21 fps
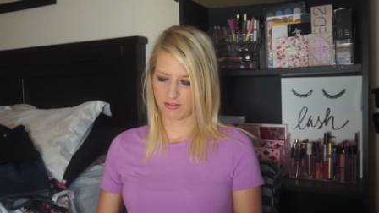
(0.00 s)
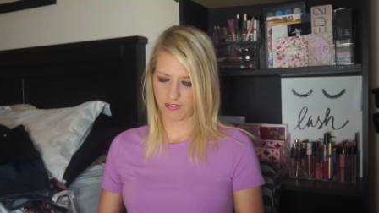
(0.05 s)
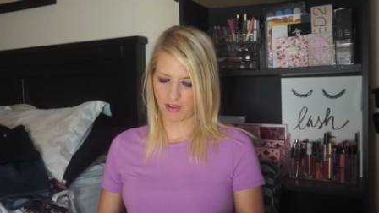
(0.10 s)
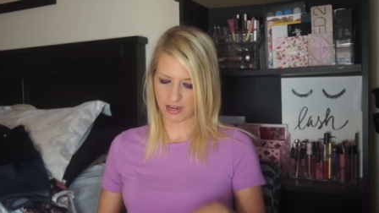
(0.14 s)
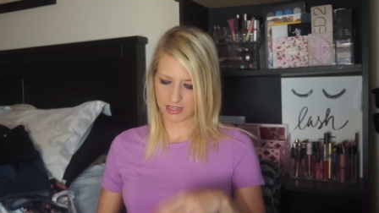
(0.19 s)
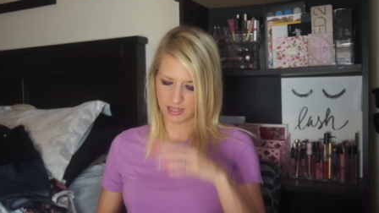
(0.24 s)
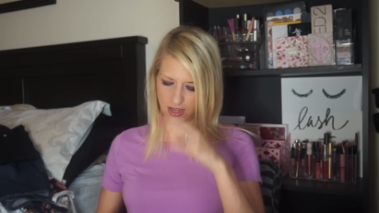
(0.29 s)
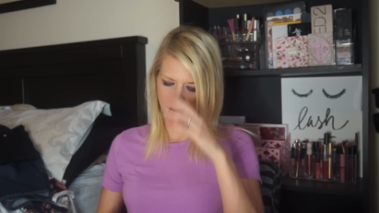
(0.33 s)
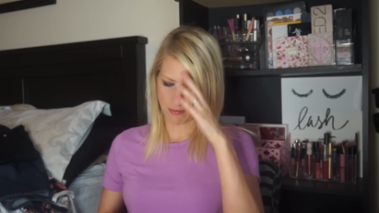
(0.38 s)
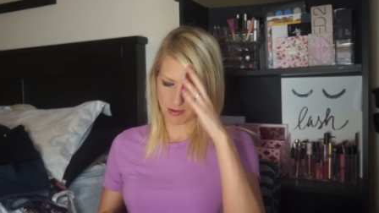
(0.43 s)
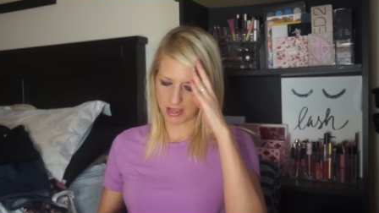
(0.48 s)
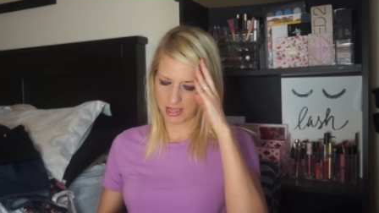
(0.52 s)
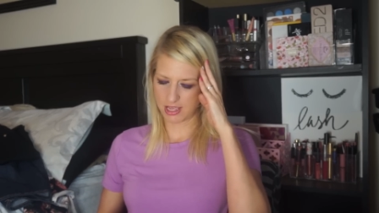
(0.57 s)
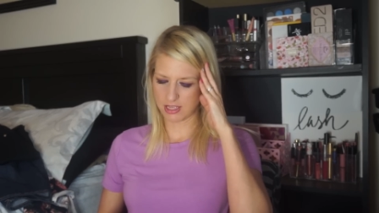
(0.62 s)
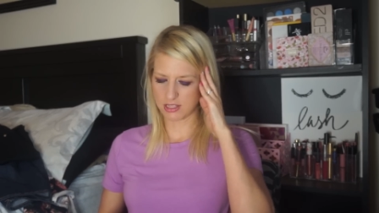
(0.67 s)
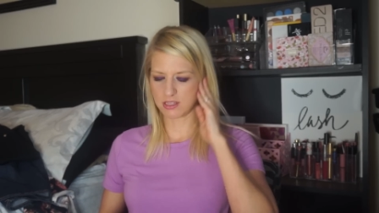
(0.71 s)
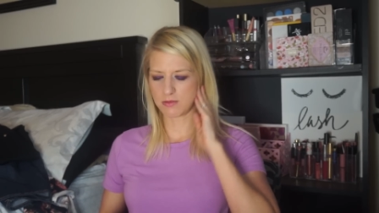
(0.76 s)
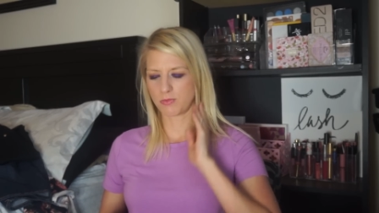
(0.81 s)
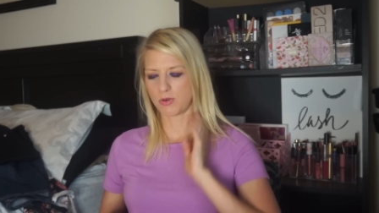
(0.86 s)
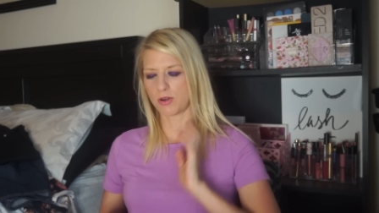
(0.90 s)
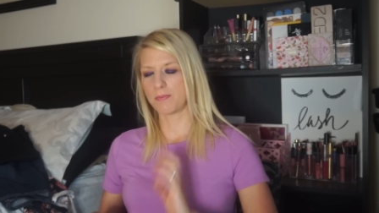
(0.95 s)
In fact, I might
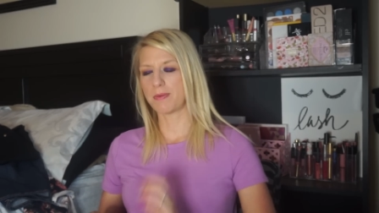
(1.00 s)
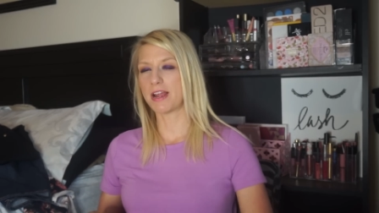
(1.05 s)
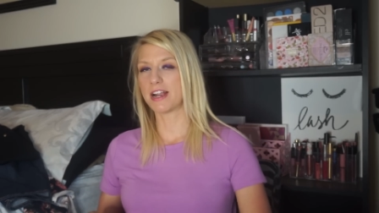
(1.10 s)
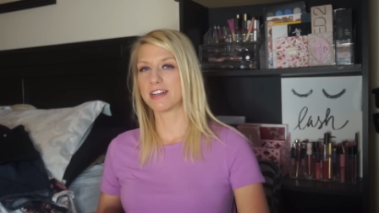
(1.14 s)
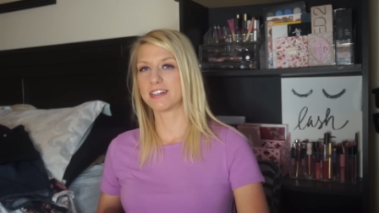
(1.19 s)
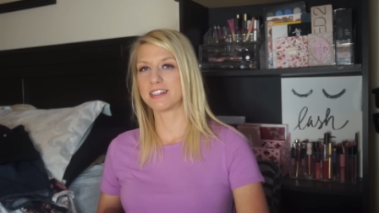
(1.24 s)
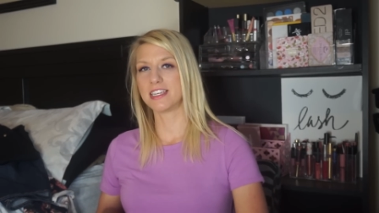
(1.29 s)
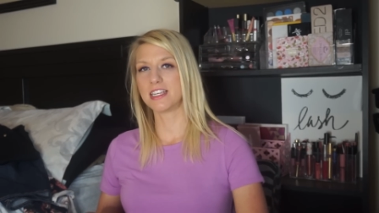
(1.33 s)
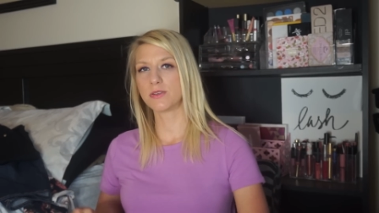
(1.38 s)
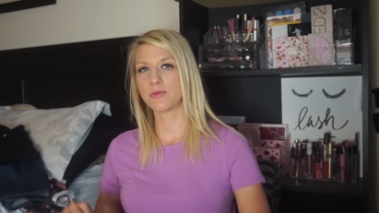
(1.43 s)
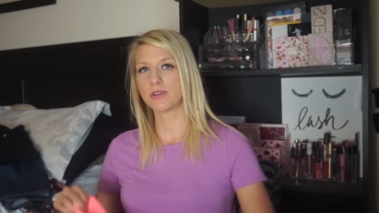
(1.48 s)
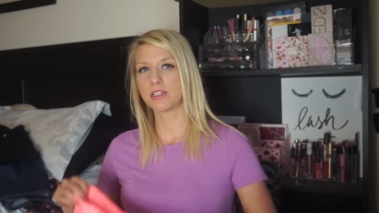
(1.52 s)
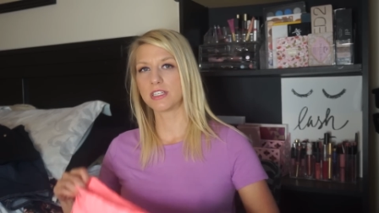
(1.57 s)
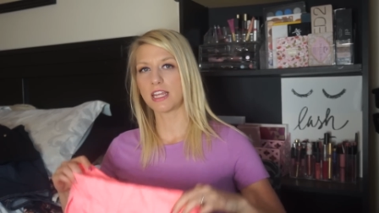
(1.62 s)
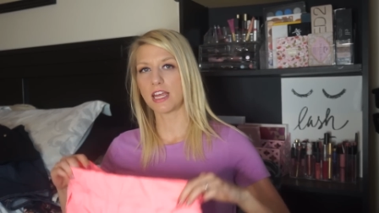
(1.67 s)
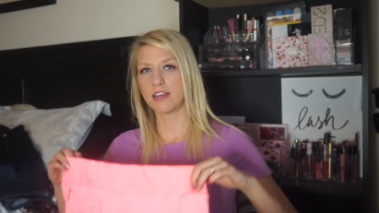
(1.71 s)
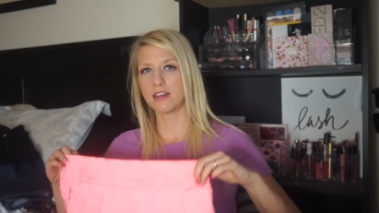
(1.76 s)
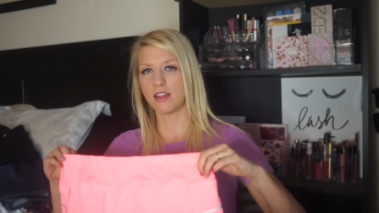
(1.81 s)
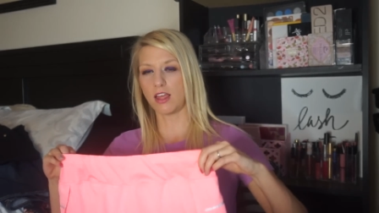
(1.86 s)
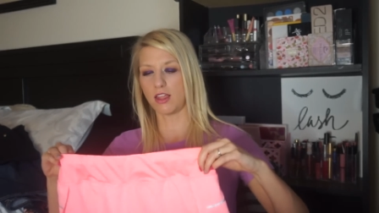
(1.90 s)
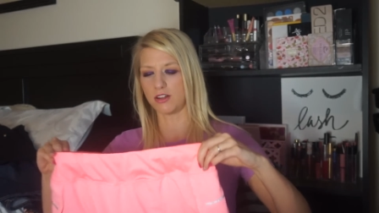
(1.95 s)
get some more pairs. These were
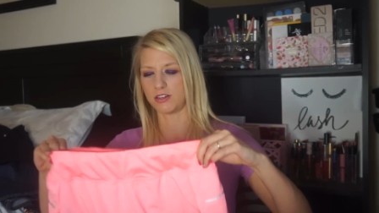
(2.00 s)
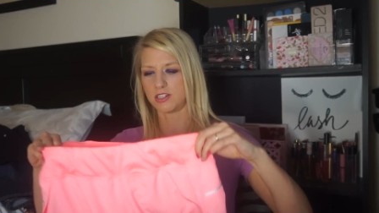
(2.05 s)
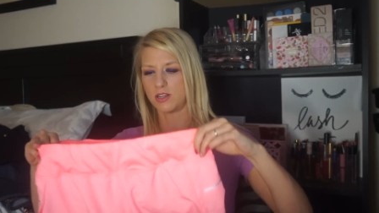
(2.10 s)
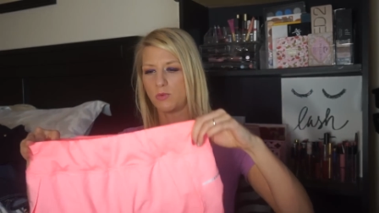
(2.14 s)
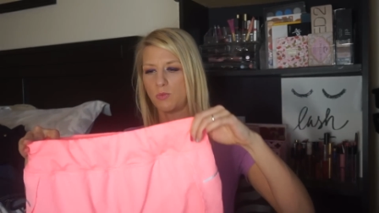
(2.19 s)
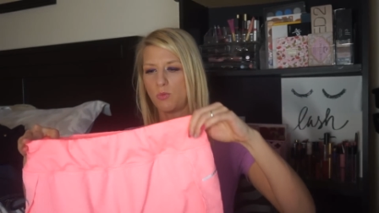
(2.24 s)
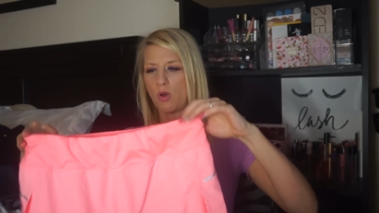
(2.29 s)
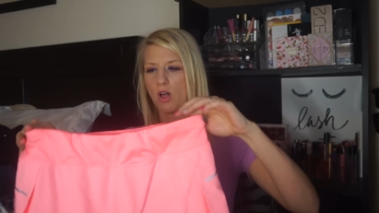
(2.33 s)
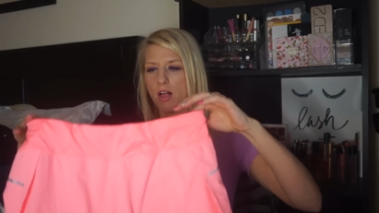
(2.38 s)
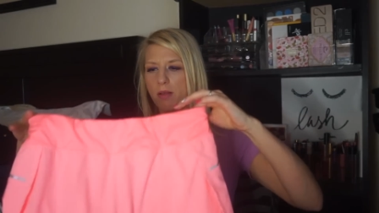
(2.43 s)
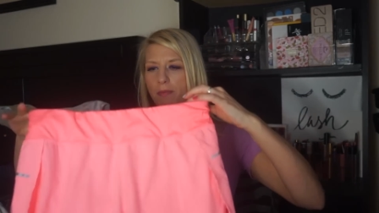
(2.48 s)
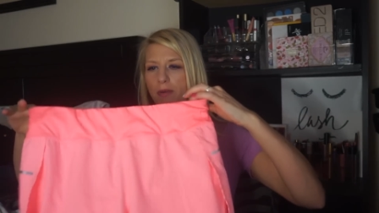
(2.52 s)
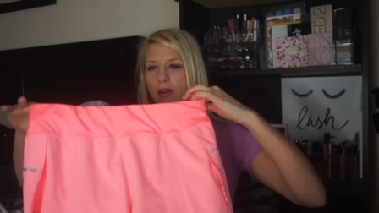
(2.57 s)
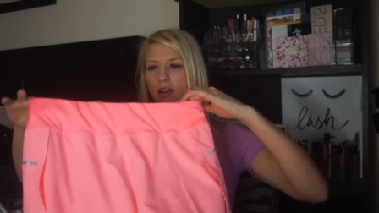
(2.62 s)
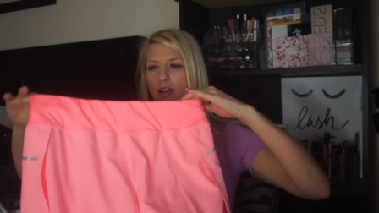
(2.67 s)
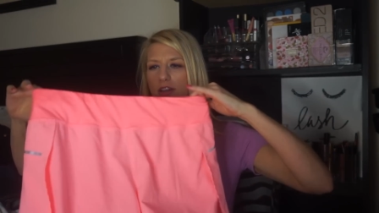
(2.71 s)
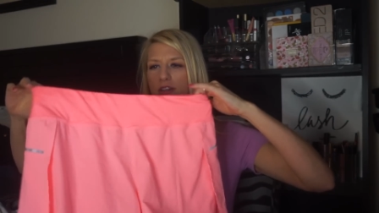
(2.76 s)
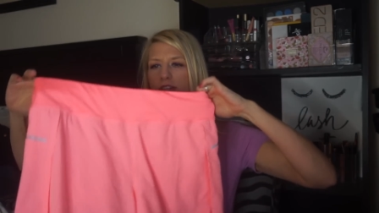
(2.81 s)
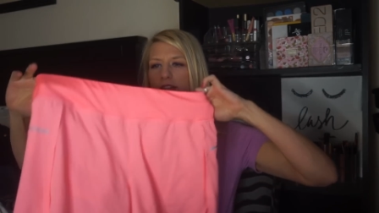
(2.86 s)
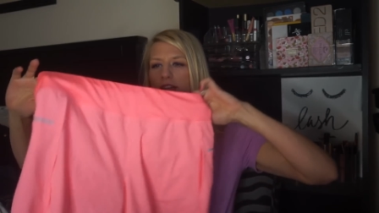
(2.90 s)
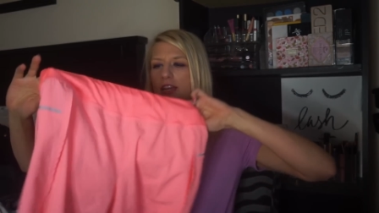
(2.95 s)
$10 at
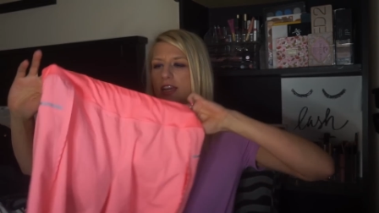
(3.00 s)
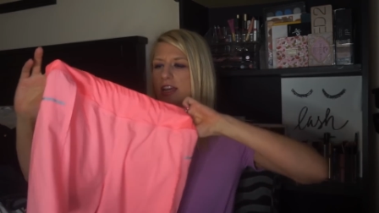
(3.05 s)
Walmart.